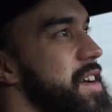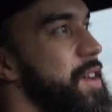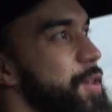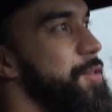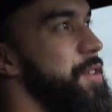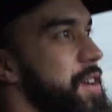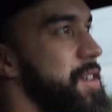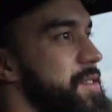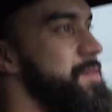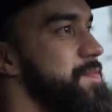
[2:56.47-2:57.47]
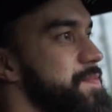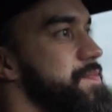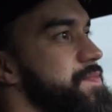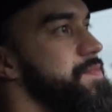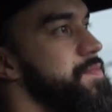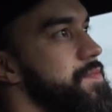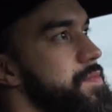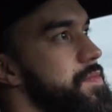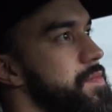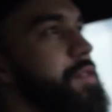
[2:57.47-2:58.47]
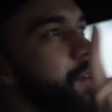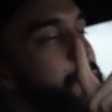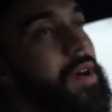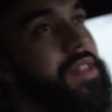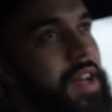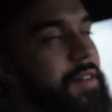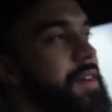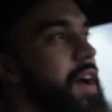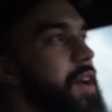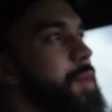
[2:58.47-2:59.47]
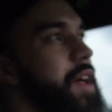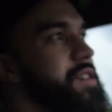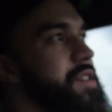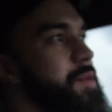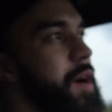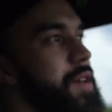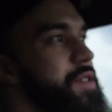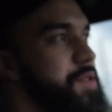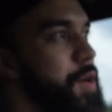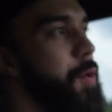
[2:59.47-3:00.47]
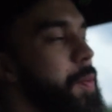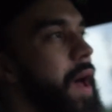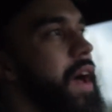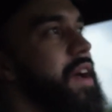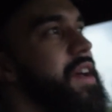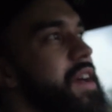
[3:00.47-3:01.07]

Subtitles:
go figure. The one thing I forgot to mention about this whole pack